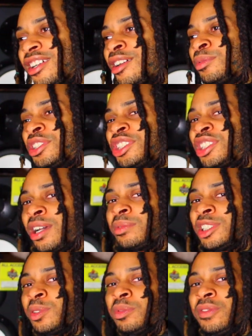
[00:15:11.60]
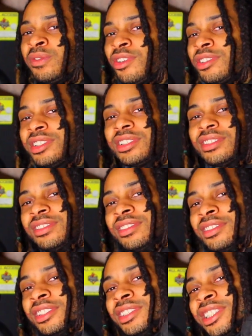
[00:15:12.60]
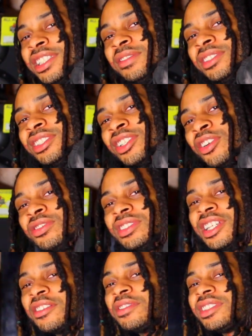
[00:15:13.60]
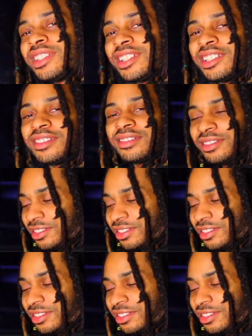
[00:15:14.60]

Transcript: come to the shop. This before the the TV show and everything."